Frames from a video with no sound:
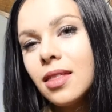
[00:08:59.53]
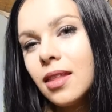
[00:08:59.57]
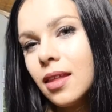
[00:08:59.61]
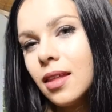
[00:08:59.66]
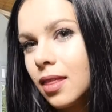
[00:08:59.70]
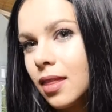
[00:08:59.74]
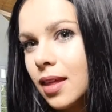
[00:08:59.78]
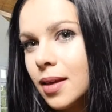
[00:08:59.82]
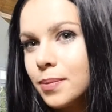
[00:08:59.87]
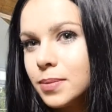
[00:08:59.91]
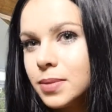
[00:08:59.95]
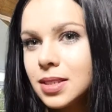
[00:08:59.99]
the
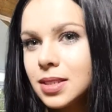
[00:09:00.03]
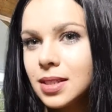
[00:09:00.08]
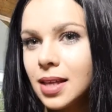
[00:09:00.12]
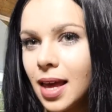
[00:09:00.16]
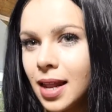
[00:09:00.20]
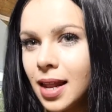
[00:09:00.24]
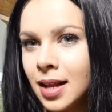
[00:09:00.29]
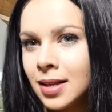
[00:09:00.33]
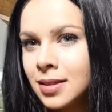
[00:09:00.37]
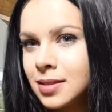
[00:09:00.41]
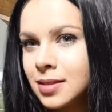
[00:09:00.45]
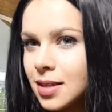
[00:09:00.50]
lips
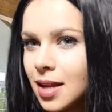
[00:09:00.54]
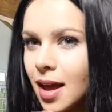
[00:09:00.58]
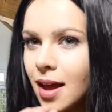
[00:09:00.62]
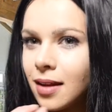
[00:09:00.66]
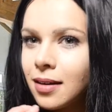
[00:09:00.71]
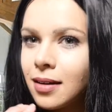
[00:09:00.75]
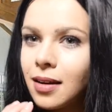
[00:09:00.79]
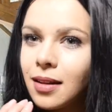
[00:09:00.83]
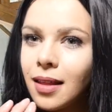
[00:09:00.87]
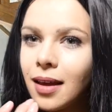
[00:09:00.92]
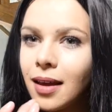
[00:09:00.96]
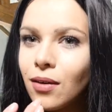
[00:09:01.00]
getting
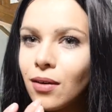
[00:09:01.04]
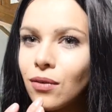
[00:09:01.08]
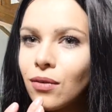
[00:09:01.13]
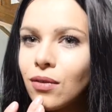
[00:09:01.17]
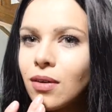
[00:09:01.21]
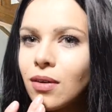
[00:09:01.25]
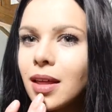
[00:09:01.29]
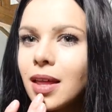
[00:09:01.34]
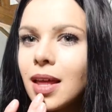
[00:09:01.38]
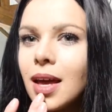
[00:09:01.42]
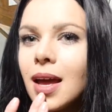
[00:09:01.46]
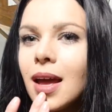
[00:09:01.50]
done like
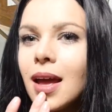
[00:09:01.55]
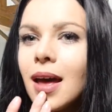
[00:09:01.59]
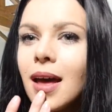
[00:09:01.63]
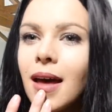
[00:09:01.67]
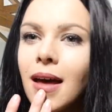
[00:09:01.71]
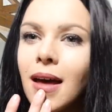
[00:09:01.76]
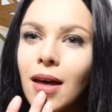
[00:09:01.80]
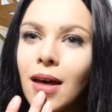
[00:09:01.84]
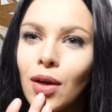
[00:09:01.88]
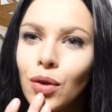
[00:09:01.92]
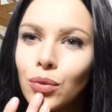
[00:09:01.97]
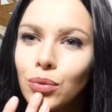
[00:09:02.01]
really
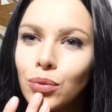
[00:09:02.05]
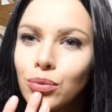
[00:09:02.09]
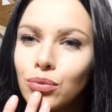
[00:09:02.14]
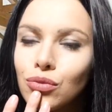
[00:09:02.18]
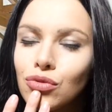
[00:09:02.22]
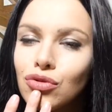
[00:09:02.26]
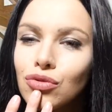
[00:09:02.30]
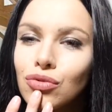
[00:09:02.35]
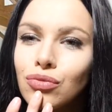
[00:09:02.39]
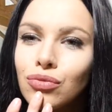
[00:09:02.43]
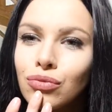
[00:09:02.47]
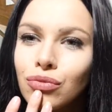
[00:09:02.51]

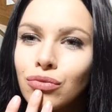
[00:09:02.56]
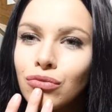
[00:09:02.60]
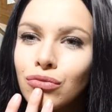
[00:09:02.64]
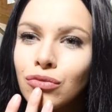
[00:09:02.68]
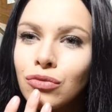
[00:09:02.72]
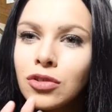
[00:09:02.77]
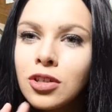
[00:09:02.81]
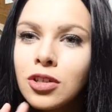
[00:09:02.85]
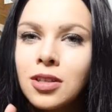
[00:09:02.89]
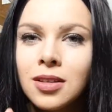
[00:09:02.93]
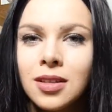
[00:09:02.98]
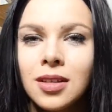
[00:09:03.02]
helps.
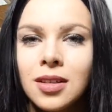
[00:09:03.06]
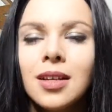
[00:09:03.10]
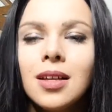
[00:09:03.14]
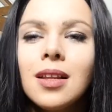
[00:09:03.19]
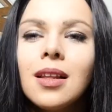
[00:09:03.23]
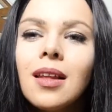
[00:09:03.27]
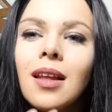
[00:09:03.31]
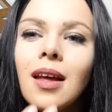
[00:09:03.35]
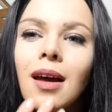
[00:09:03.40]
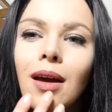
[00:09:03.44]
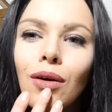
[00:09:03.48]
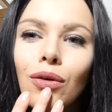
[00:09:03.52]

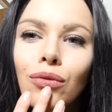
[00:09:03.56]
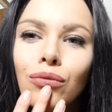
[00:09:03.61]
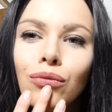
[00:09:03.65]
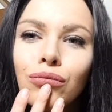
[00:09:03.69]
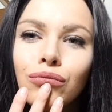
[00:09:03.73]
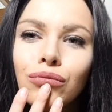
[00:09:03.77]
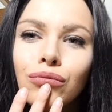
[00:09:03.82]
Like,